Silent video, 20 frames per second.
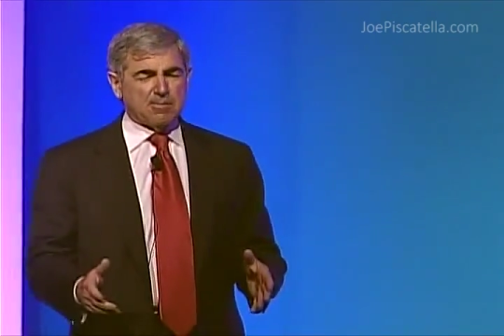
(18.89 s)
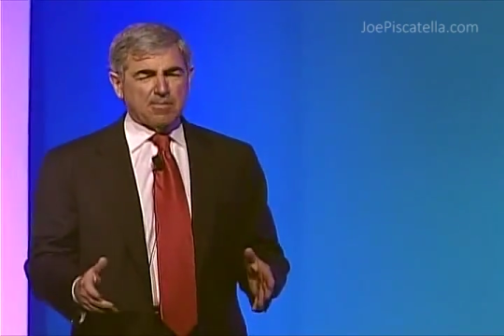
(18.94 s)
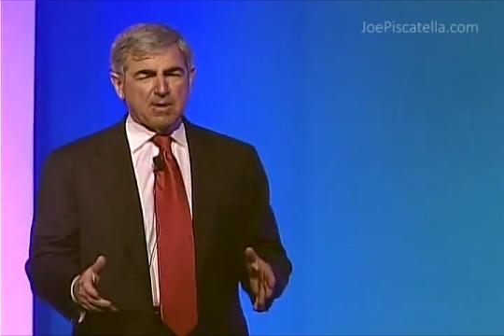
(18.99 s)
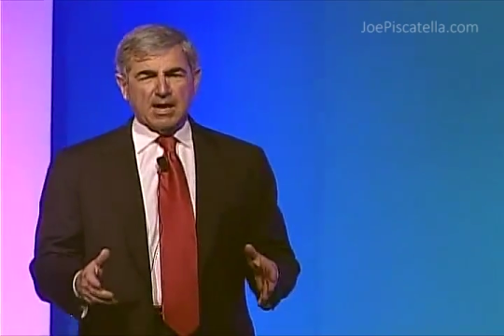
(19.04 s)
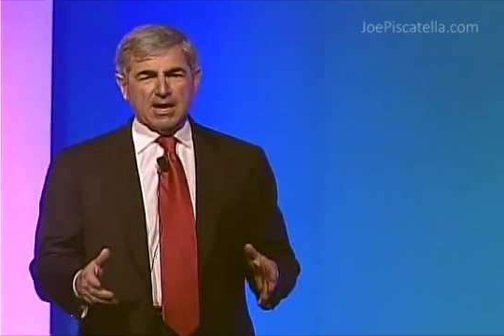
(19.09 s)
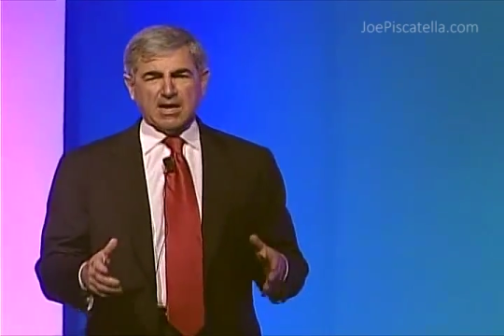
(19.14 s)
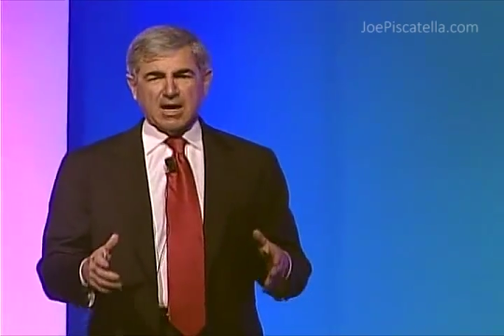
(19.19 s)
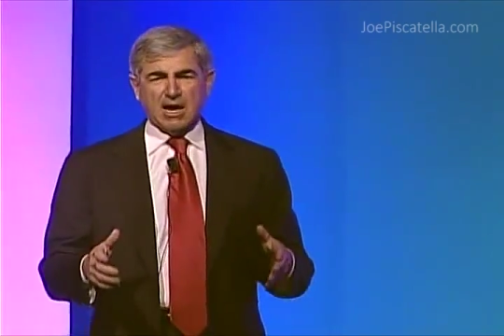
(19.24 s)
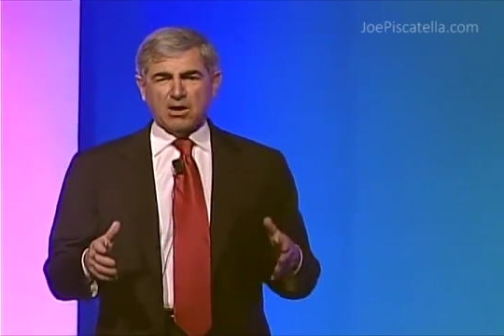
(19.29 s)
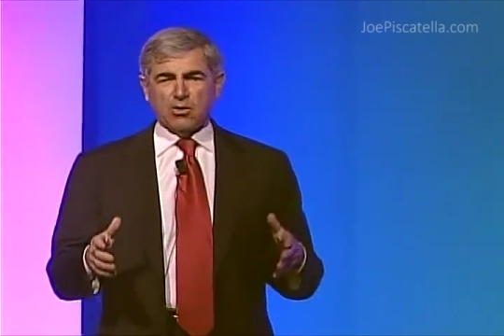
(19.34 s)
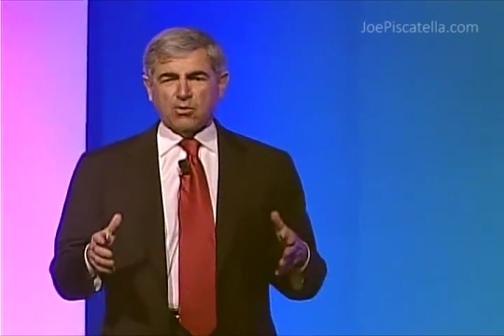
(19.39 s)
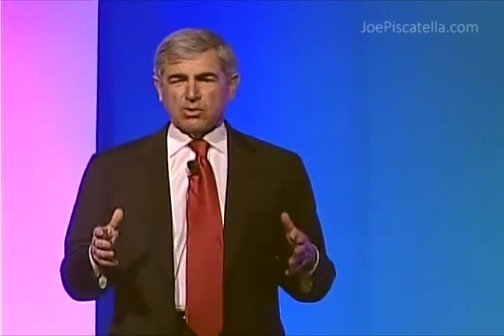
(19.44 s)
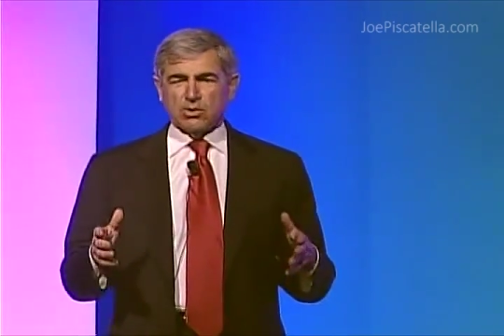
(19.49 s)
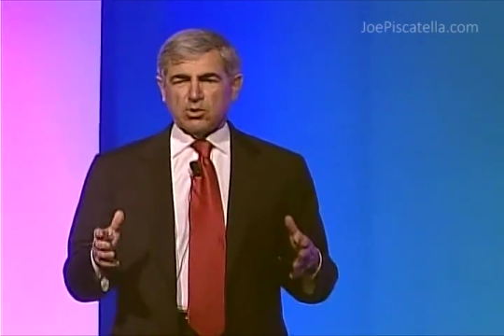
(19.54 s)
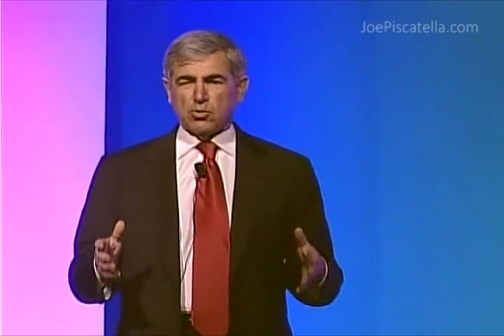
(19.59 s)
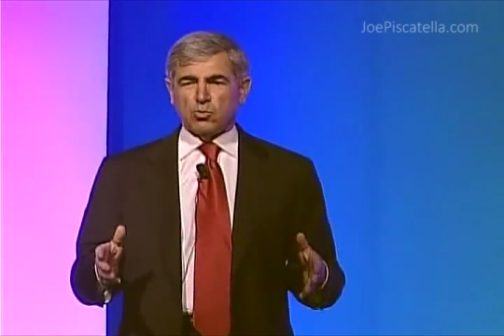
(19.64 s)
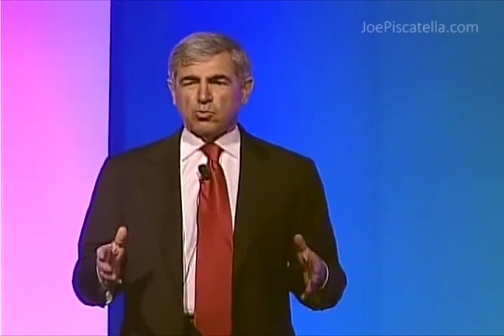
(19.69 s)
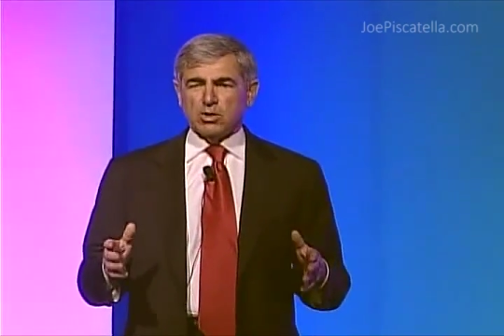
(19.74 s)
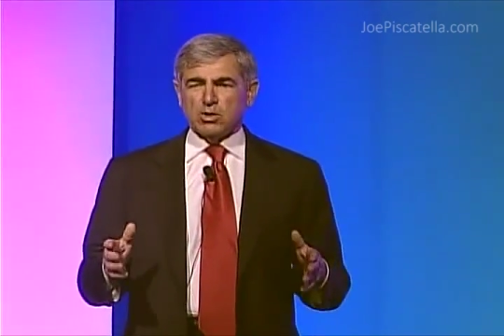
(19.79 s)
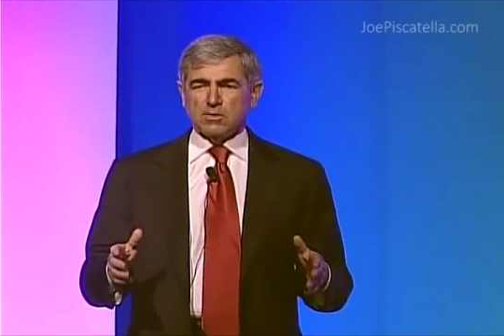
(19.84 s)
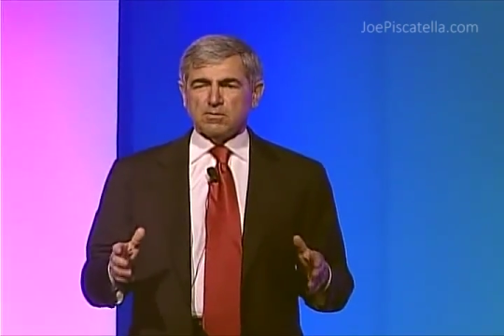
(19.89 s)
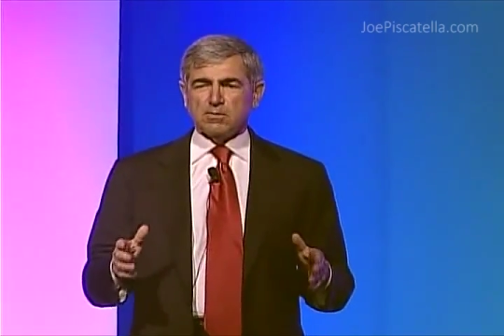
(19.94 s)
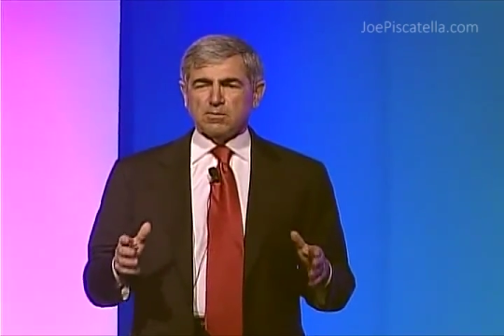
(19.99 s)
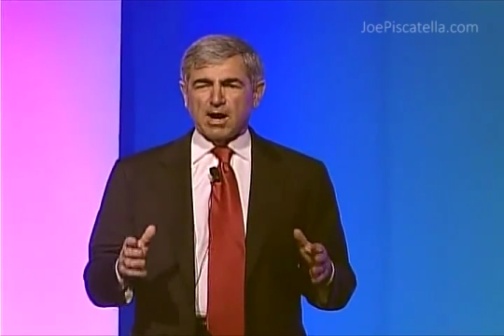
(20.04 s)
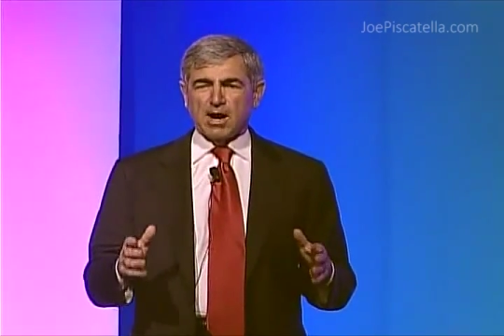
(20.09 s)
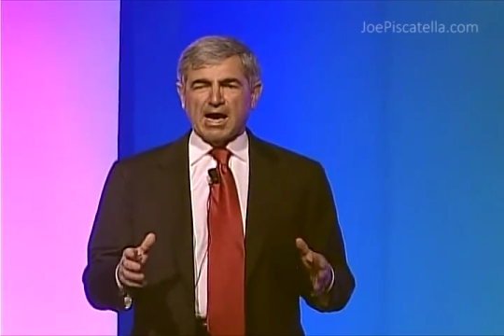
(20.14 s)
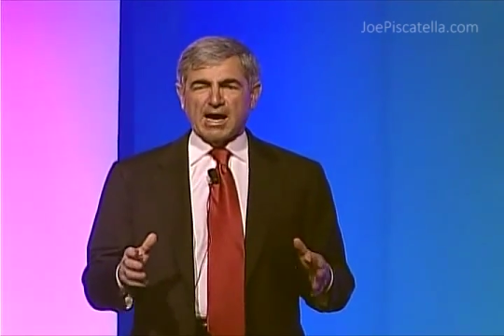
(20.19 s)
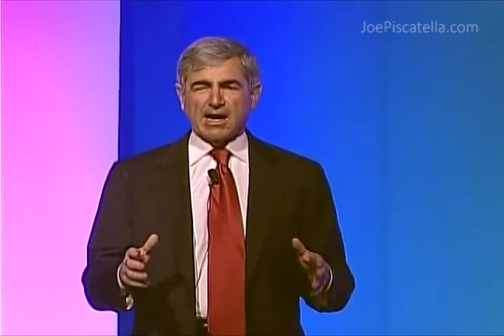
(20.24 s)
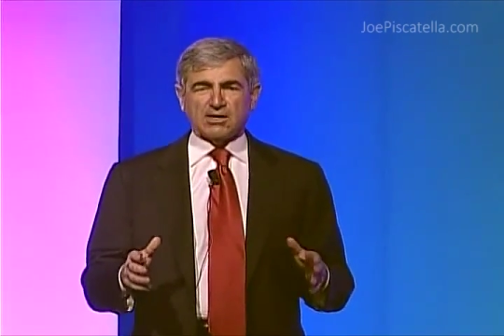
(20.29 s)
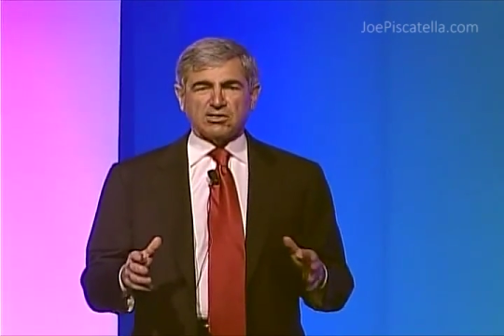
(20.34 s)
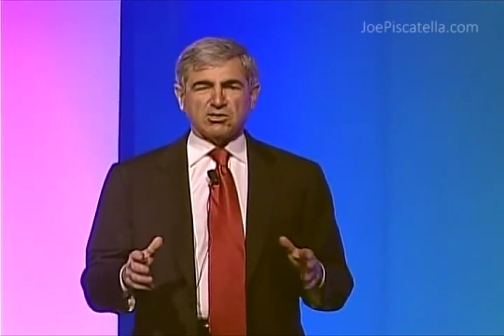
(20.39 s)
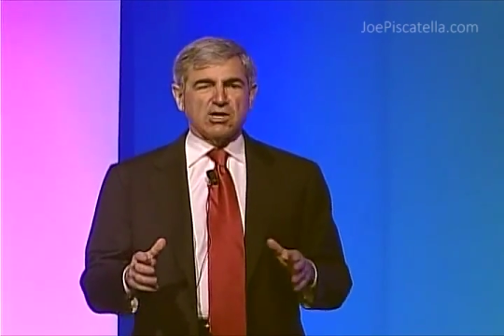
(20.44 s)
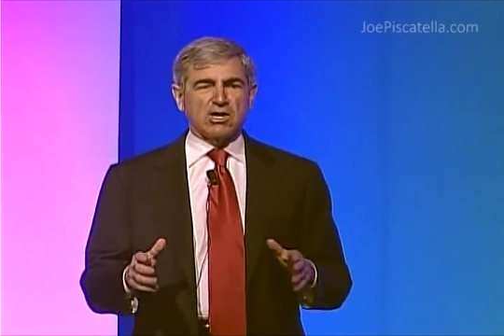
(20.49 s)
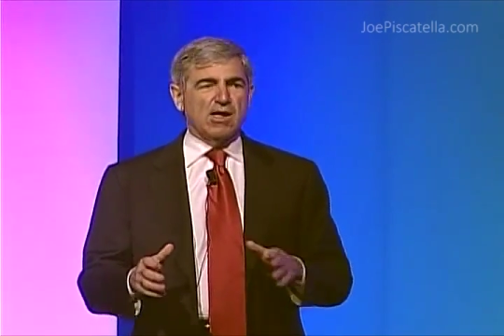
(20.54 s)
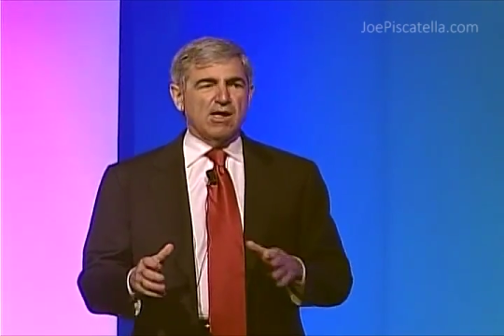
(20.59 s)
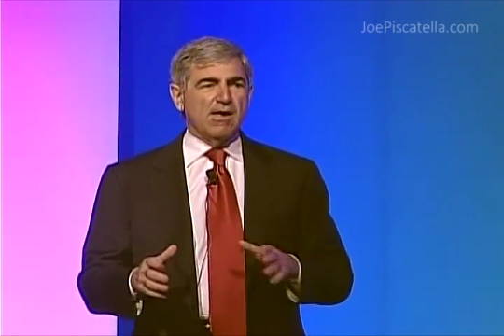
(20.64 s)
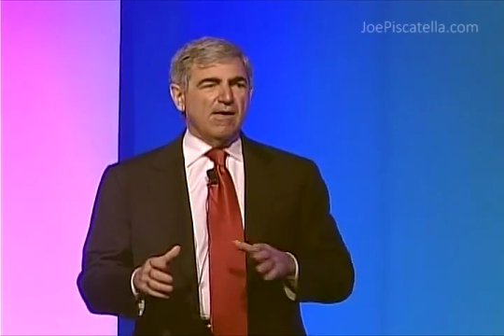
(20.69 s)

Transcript: back out with a wooden box.